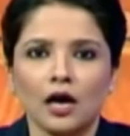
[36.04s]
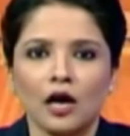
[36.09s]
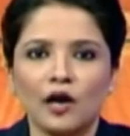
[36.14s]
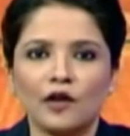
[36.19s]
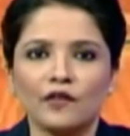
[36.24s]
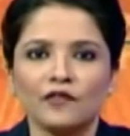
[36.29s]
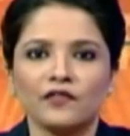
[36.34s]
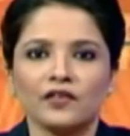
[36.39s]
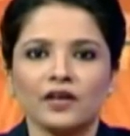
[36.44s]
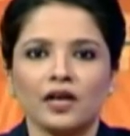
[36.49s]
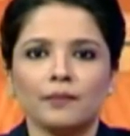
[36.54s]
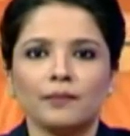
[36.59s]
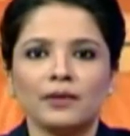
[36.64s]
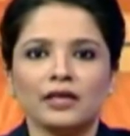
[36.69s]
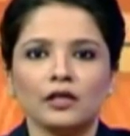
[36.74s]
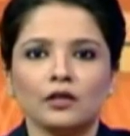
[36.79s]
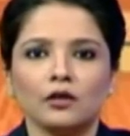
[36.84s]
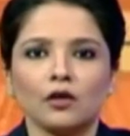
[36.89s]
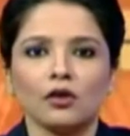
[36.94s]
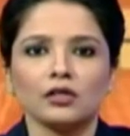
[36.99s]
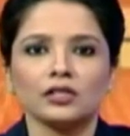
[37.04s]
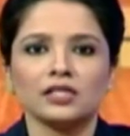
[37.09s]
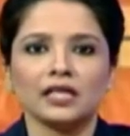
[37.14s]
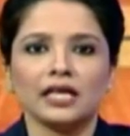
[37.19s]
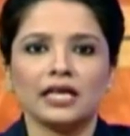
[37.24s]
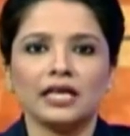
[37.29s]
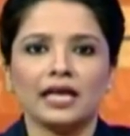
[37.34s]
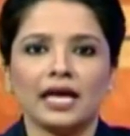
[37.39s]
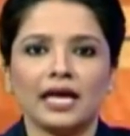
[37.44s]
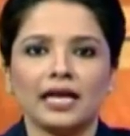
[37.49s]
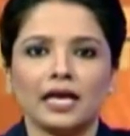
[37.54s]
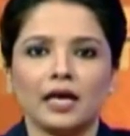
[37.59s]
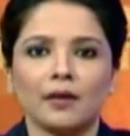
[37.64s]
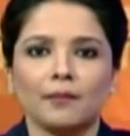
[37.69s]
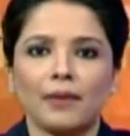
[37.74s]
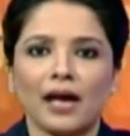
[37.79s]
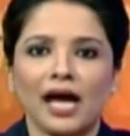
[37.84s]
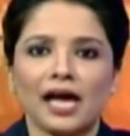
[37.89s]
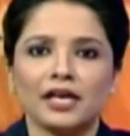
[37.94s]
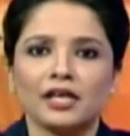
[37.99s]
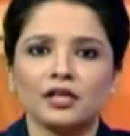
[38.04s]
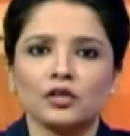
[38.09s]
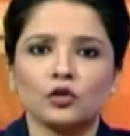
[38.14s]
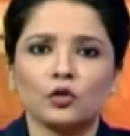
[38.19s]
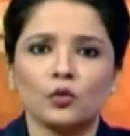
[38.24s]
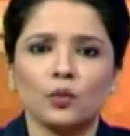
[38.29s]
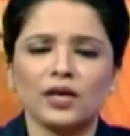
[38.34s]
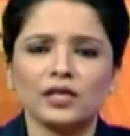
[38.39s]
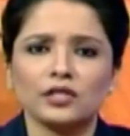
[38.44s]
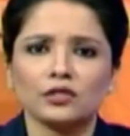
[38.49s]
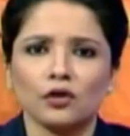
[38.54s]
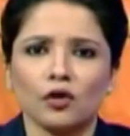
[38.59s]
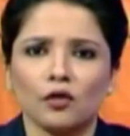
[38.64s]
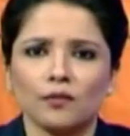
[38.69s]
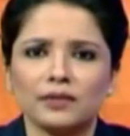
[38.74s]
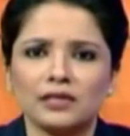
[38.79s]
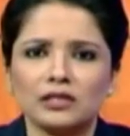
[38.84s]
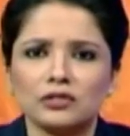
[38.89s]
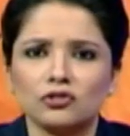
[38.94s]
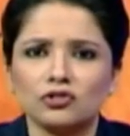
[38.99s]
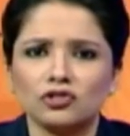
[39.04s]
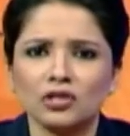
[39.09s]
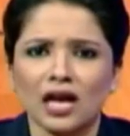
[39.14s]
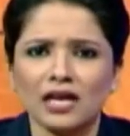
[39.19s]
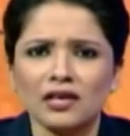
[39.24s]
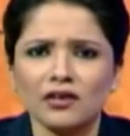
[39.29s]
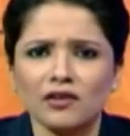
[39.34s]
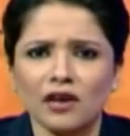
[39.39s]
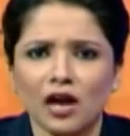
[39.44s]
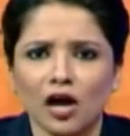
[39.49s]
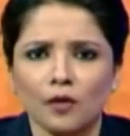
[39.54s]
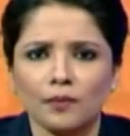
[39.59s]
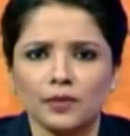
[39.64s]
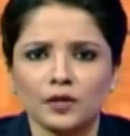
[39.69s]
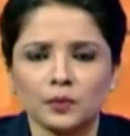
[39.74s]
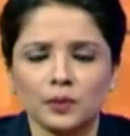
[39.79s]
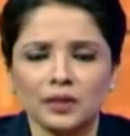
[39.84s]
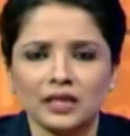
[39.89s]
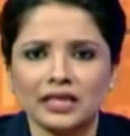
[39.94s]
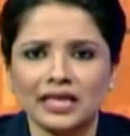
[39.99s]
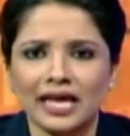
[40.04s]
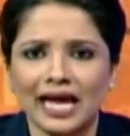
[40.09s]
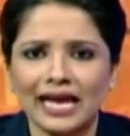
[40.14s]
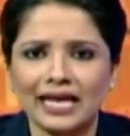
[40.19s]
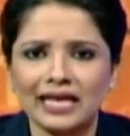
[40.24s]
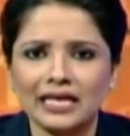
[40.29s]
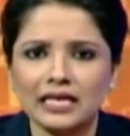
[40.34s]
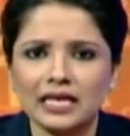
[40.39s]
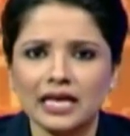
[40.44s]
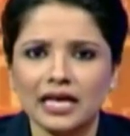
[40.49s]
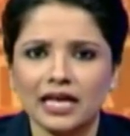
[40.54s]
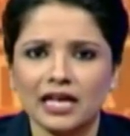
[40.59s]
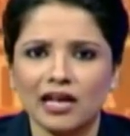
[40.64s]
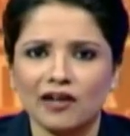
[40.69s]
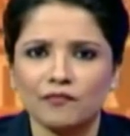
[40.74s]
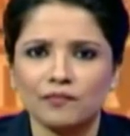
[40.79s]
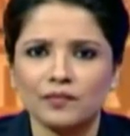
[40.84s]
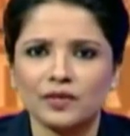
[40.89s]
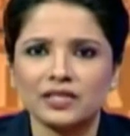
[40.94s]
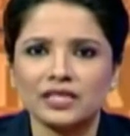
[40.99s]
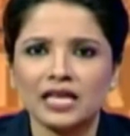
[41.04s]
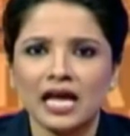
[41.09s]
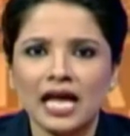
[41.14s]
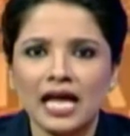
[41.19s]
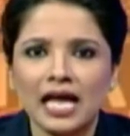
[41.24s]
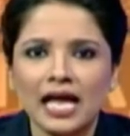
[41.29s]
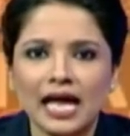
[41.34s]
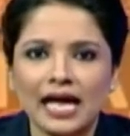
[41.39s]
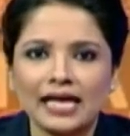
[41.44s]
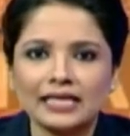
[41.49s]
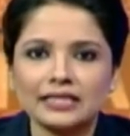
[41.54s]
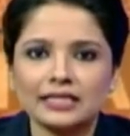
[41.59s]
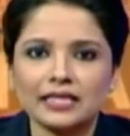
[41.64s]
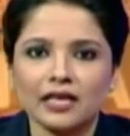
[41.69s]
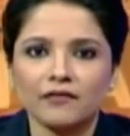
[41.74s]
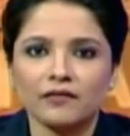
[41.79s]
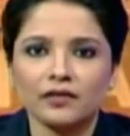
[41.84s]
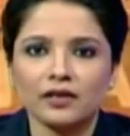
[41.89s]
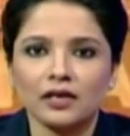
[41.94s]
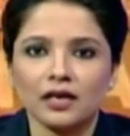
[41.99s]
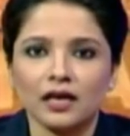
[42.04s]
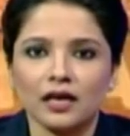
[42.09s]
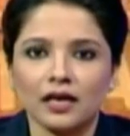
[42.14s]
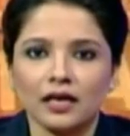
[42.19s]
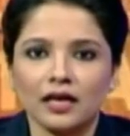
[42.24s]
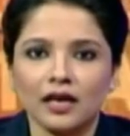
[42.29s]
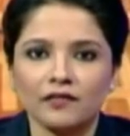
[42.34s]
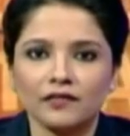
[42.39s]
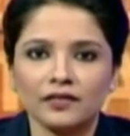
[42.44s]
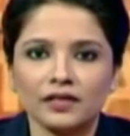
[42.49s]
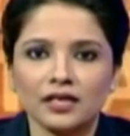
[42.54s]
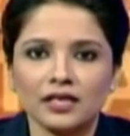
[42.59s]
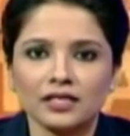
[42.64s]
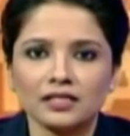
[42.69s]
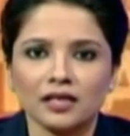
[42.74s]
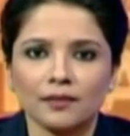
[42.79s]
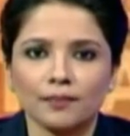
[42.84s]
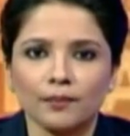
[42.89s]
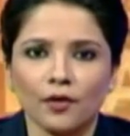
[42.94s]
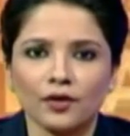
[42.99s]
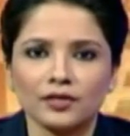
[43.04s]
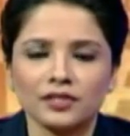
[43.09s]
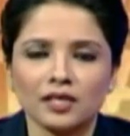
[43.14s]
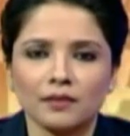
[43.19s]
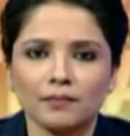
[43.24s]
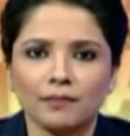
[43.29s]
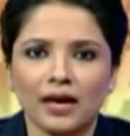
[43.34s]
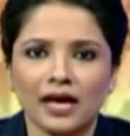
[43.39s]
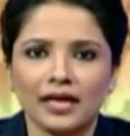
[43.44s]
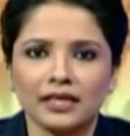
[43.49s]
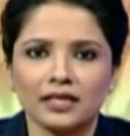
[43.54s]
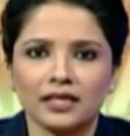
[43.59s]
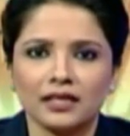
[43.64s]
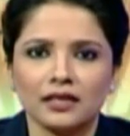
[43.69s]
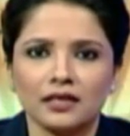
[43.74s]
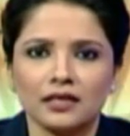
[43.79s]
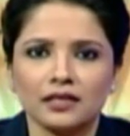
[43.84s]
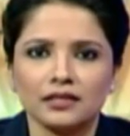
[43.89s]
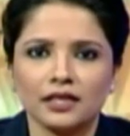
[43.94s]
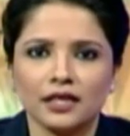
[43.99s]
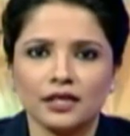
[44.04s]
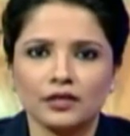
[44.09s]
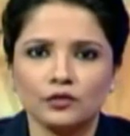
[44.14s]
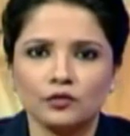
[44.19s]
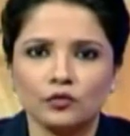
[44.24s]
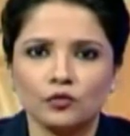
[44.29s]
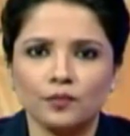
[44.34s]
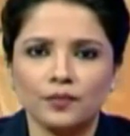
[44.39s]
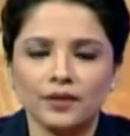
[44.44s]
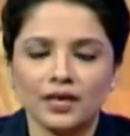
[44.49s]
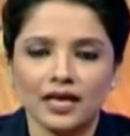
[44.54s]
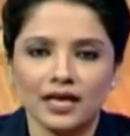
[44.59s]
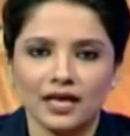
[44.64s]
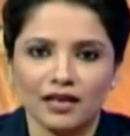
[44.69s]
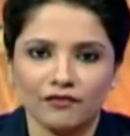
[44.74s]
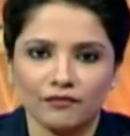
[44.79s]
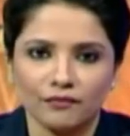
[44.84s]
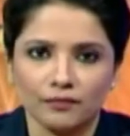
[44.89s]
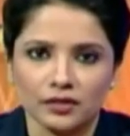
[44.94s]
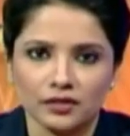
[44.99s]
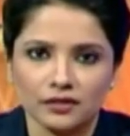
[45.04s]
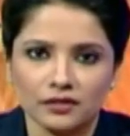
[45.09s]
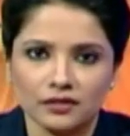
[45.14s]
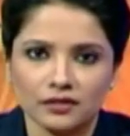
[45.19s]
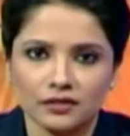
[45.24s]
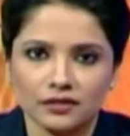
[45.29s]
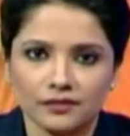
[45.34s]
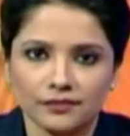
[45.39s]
half year been caught in an apparent quit or be shunned row between the NDA government and several governors appointed by the earlier UPA government.